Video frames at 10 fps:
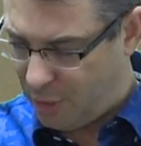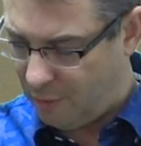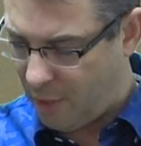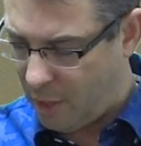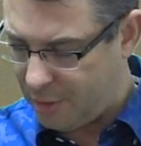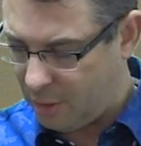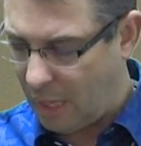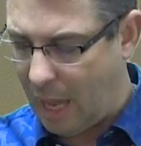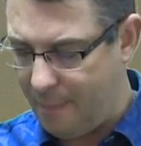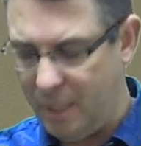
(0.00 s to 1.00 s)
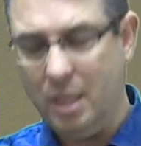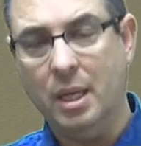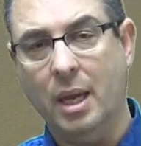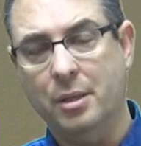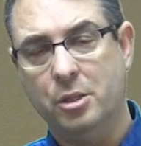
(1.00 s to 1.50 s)
but you've also got
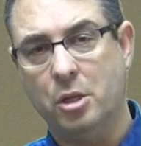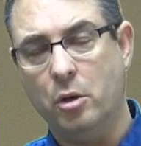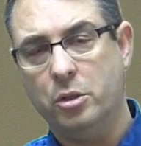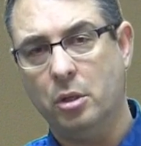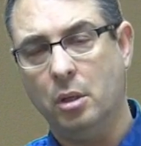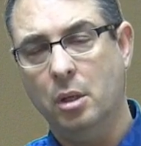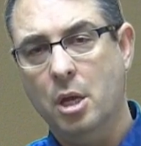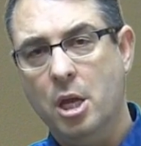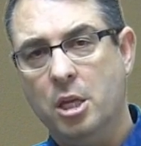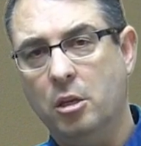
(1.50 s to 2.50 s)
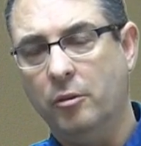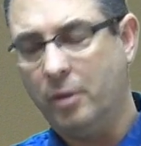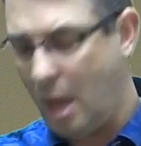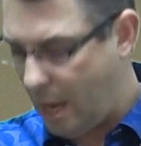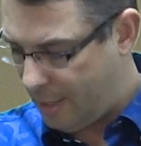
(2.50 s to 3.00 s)
media and social,
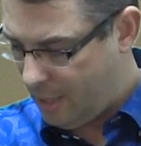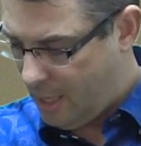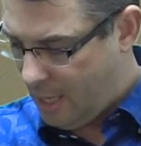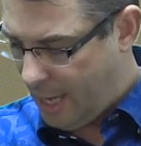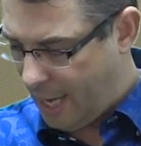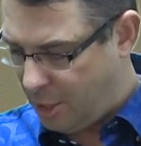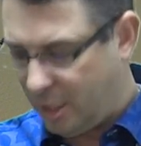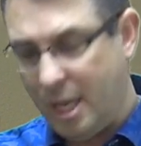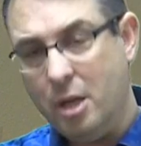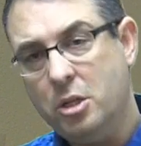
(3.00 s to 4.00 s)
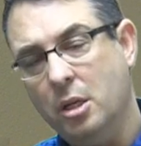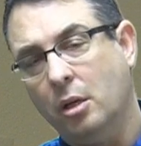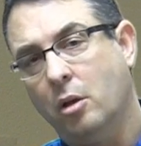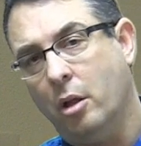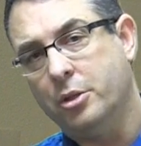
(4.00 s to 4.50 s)
you've got education
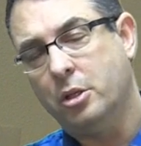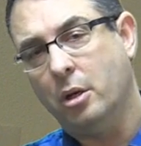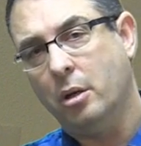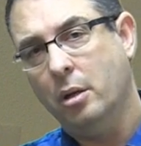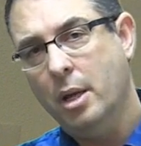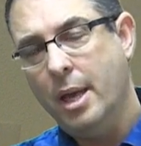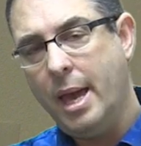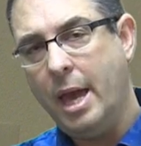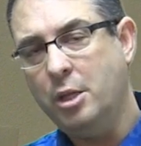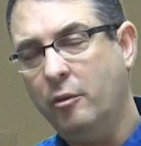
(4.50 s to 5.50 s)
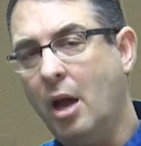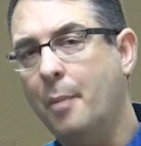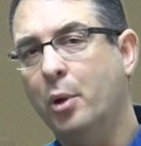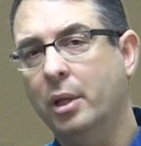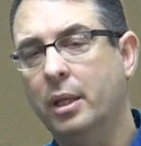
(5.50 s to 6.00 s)
and culture, and you've
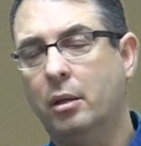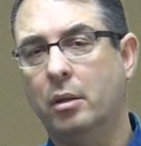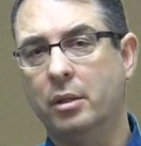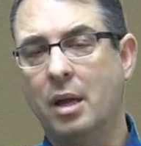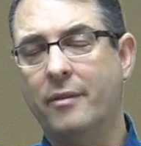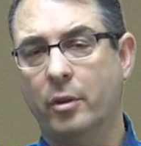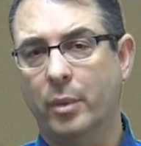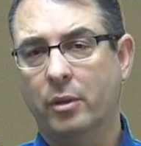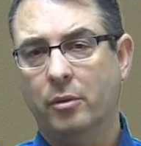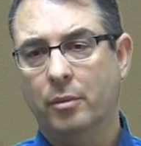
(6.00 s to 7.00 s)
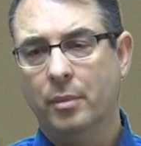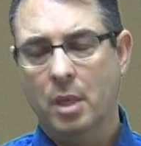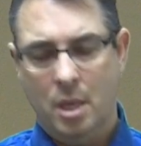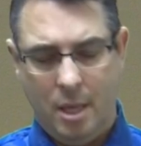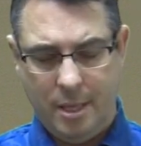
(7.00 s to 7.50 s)
got political and government.
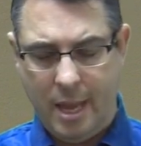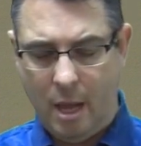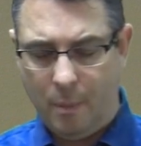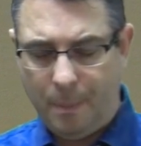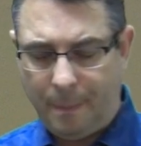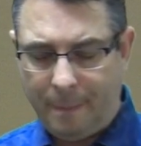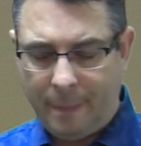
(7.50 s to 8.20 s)
Now,